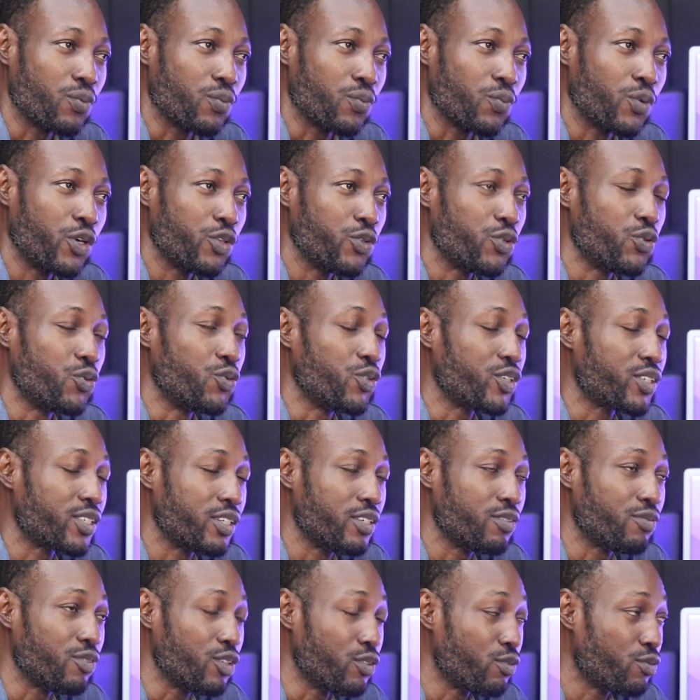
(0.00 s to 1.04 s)
when you
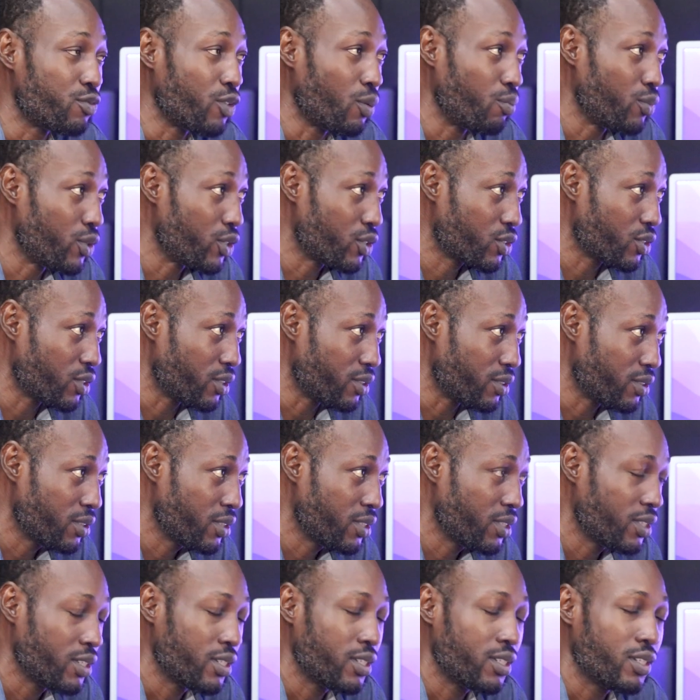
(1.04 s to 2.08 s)
receive information,
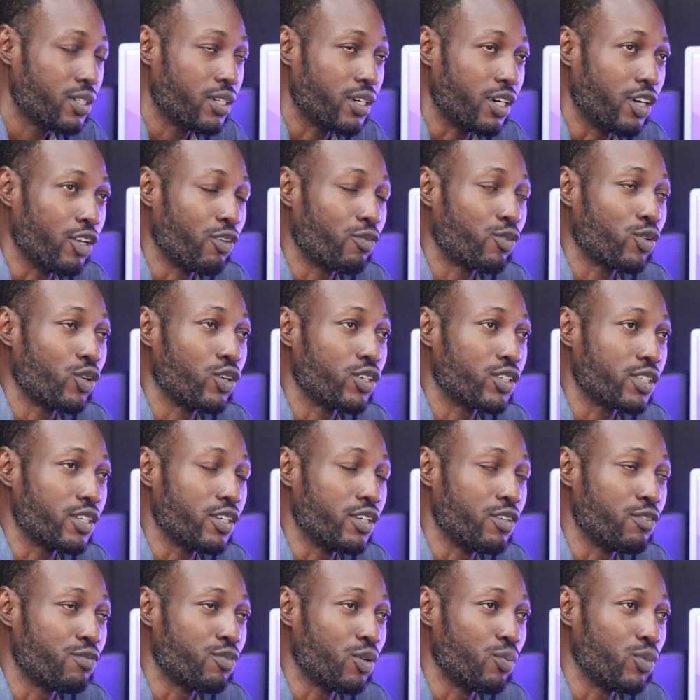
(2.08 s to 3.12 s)
and of course
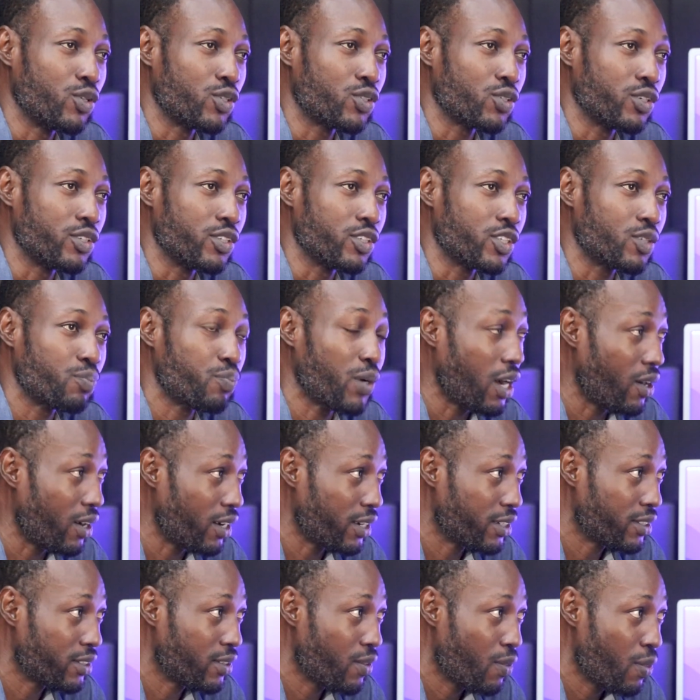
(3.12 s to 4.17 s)
information is
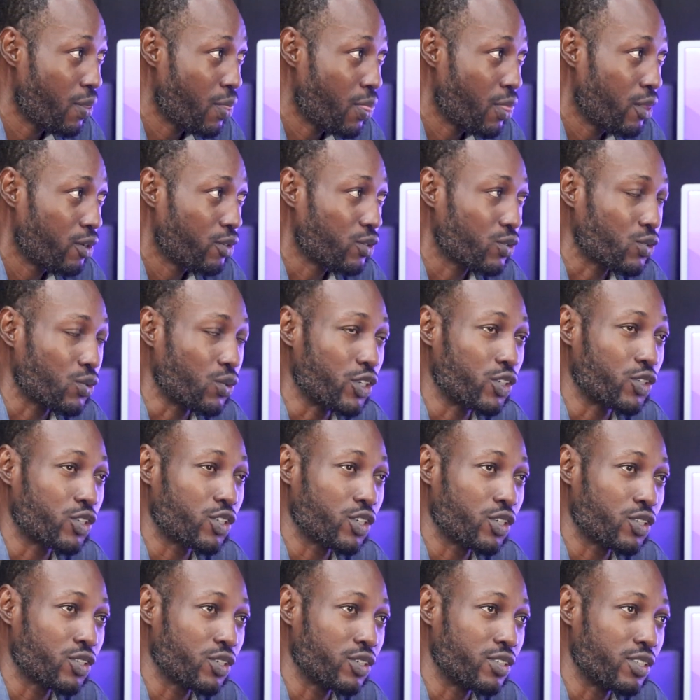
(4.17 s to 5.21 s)
power, so
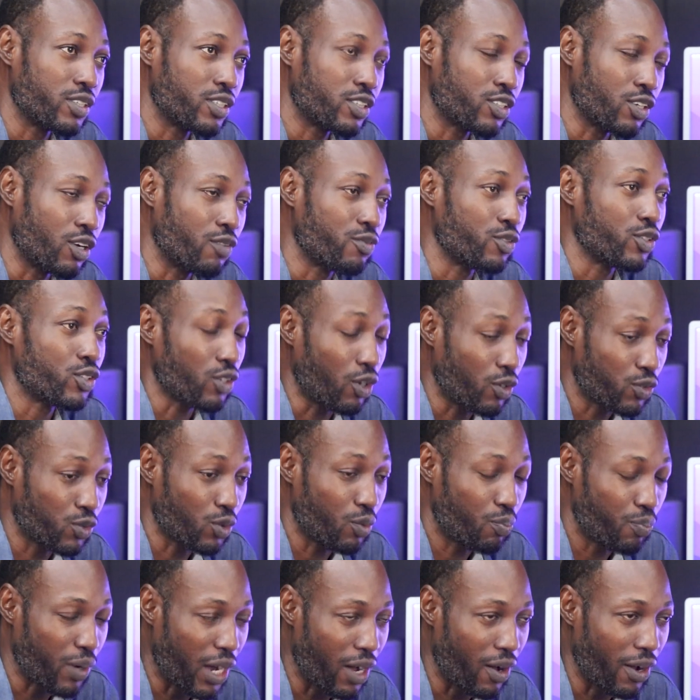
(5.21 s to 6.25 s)
education itself is
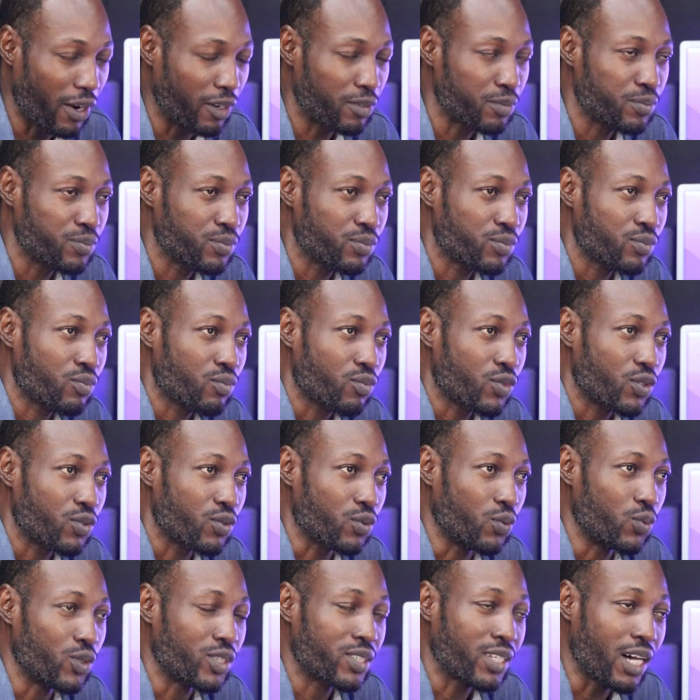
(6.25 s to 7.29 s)
also power.
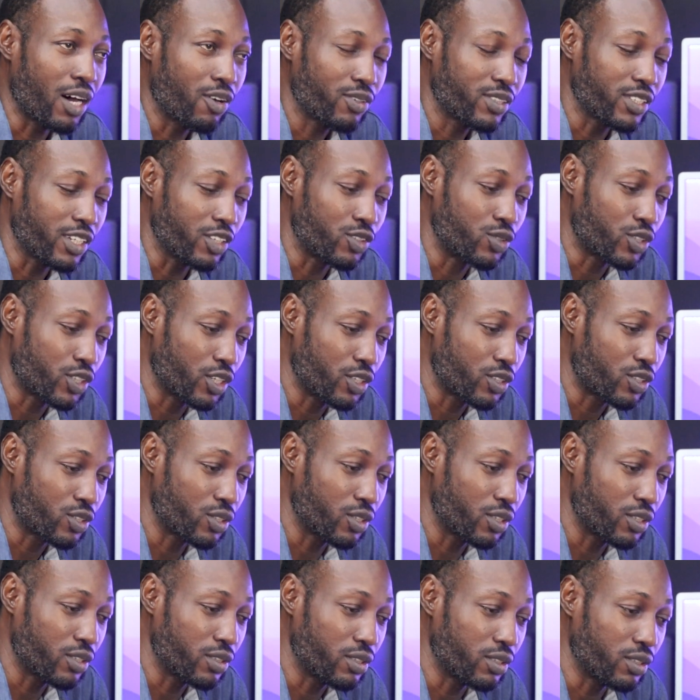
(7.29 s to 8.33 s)
So without
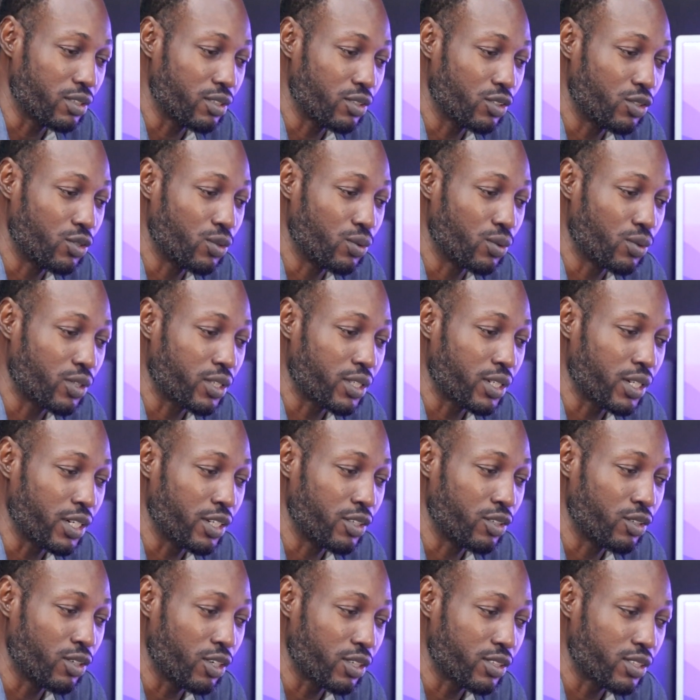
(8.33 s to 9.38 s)
education, you
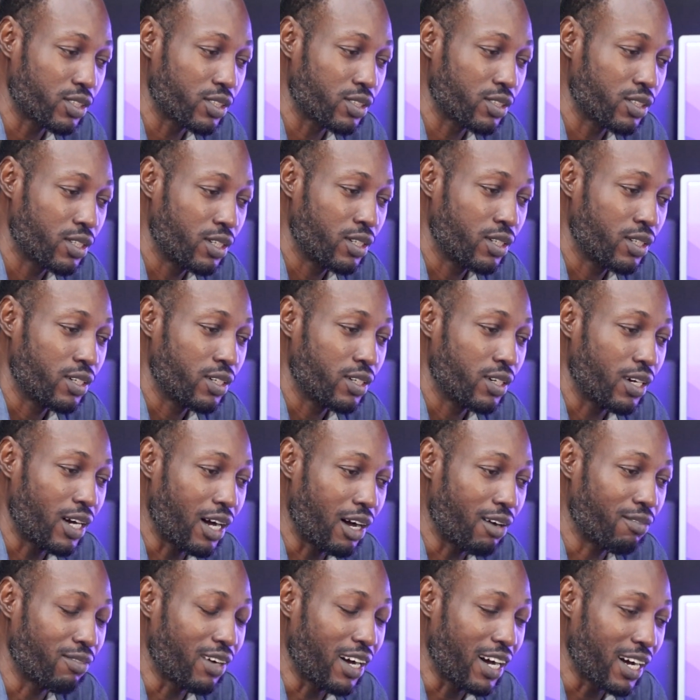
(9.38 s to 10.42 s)
cannot
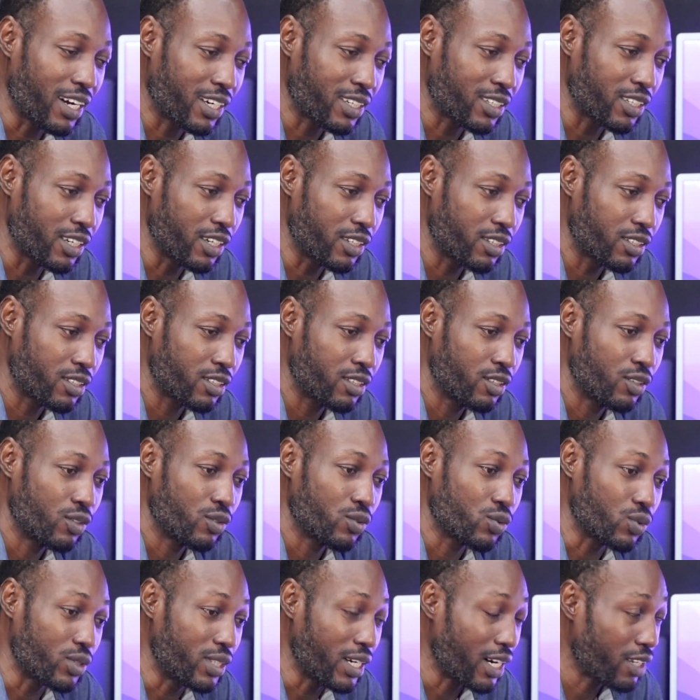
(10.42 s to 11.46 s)
have access
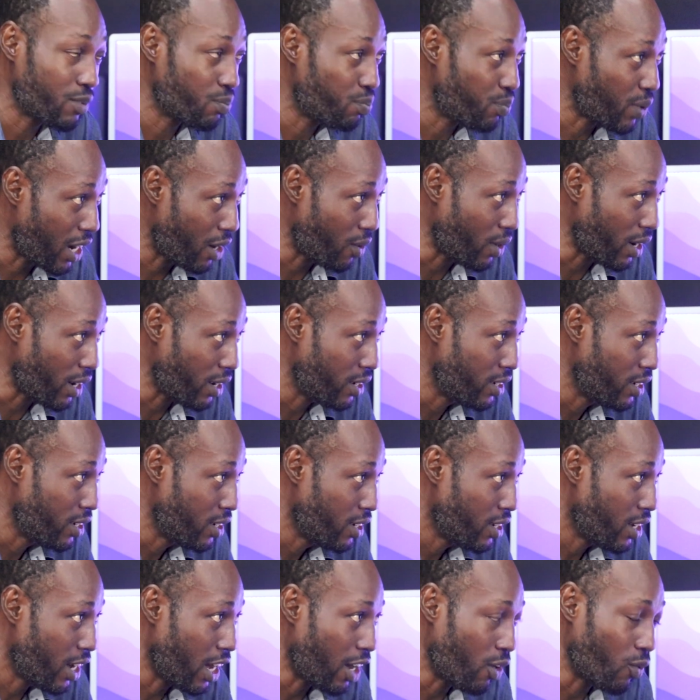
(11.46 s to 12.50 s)
to that power,
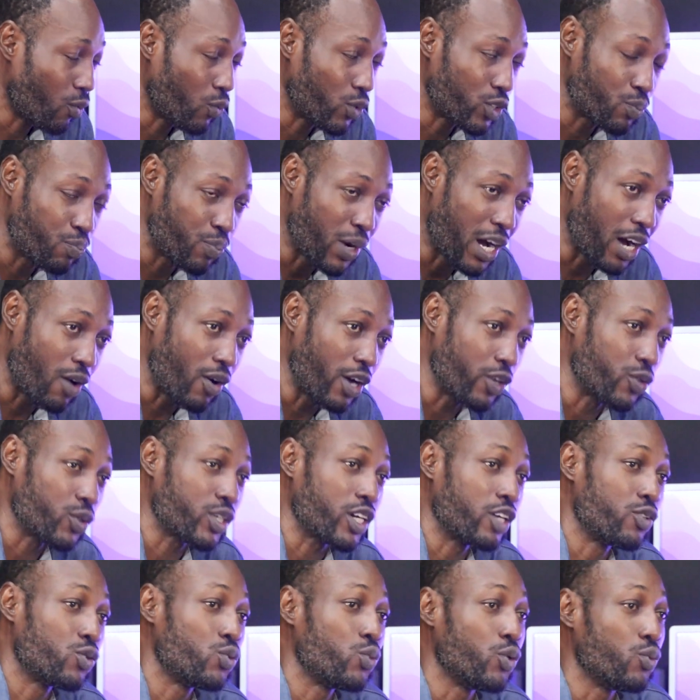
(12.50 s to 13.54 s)
and with power you
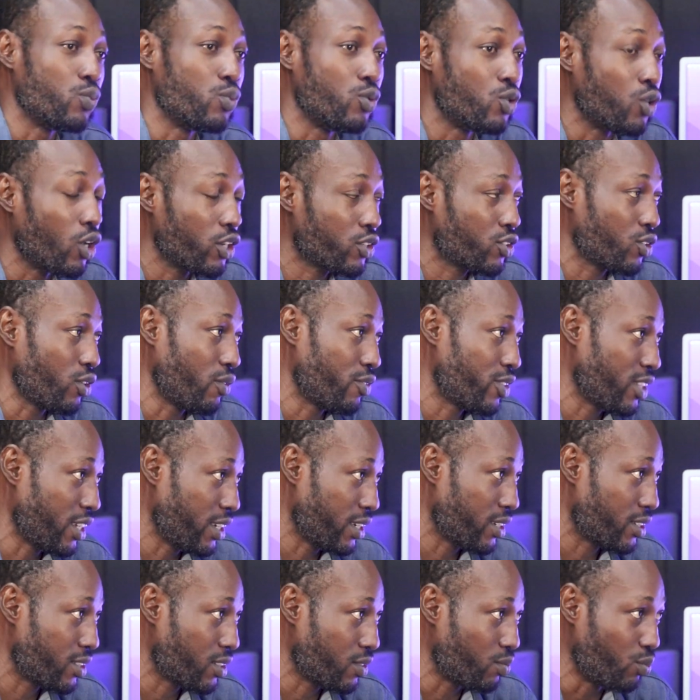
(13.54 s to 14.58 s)
can do lots of
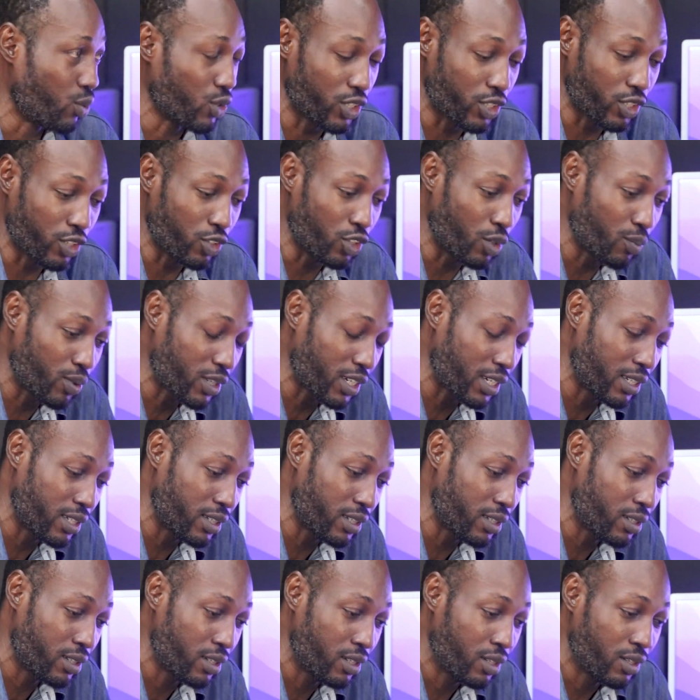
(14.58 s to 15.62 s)
things, both
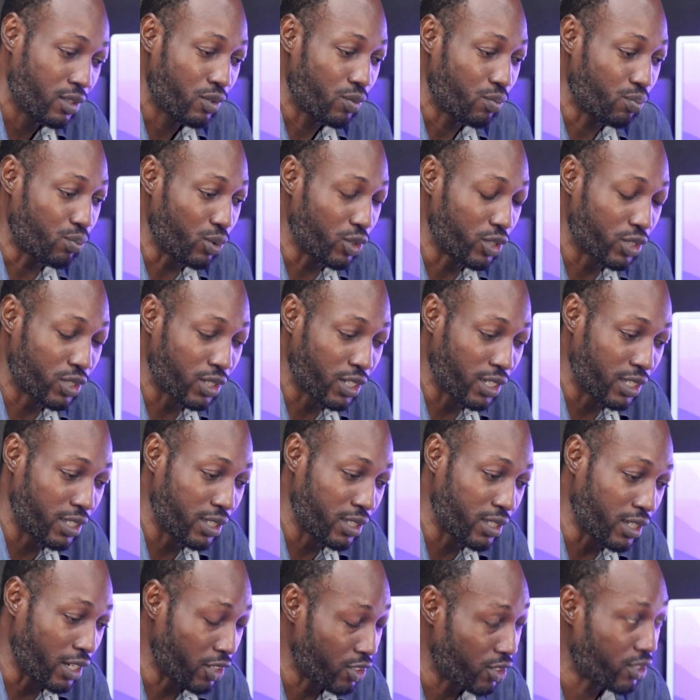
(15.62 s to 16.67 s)
economically,
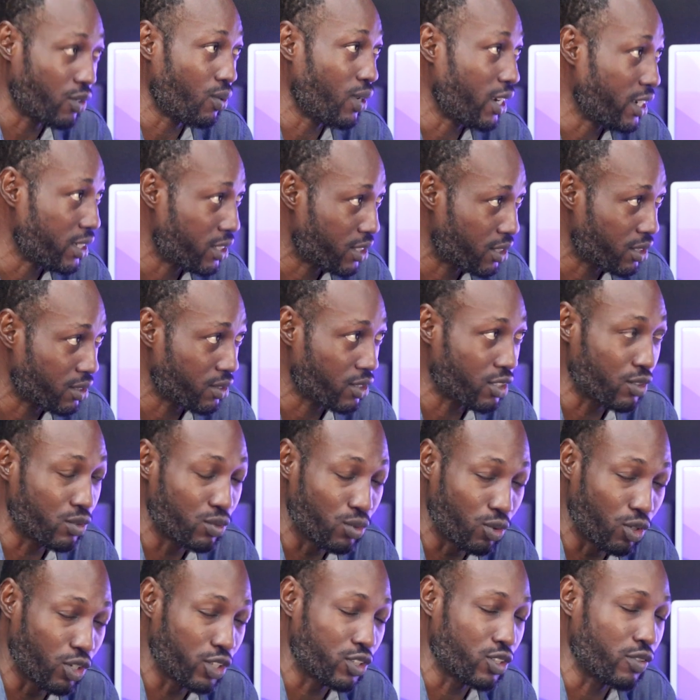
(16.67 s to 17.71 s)
politically, and otherwise. You can
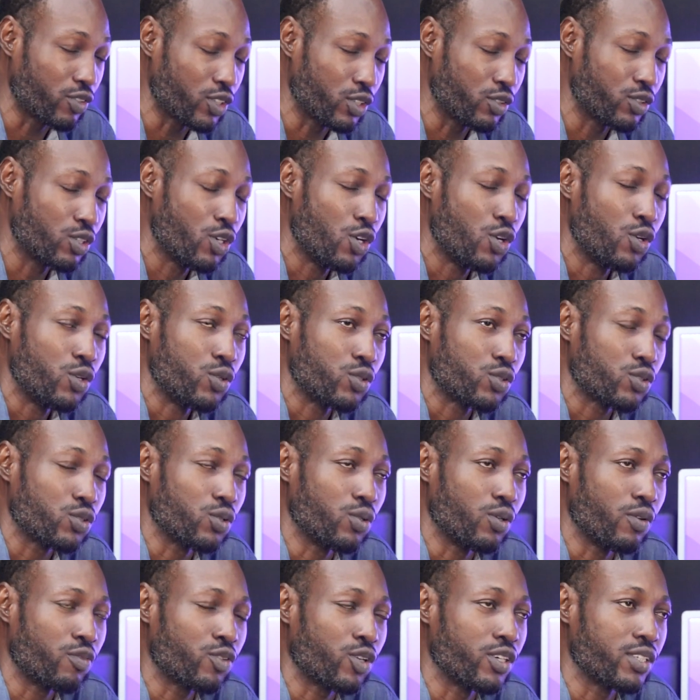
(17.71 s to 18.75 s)
do lots of things.
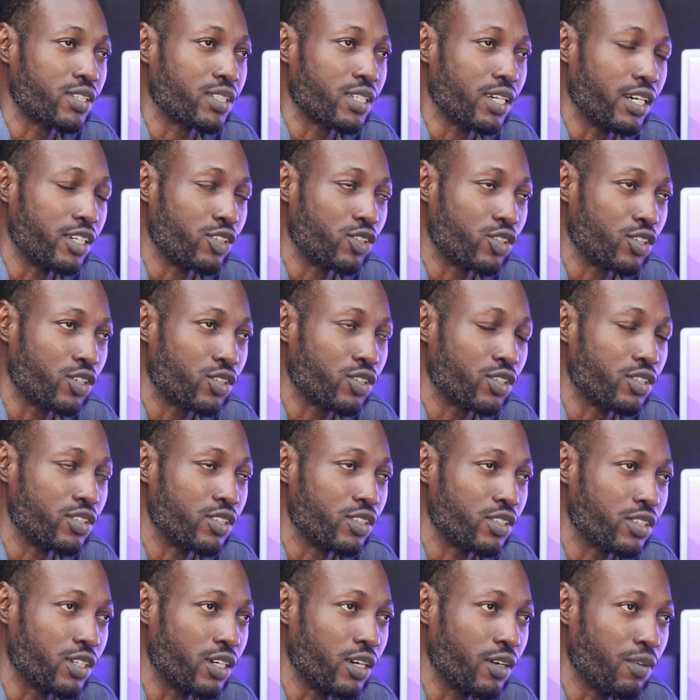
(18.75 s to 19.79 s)
So of course education
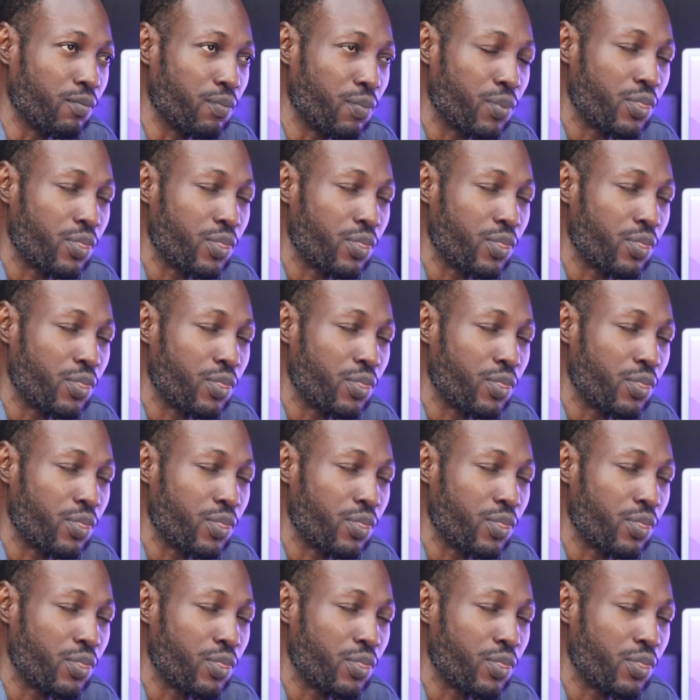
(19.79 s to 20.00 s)
is a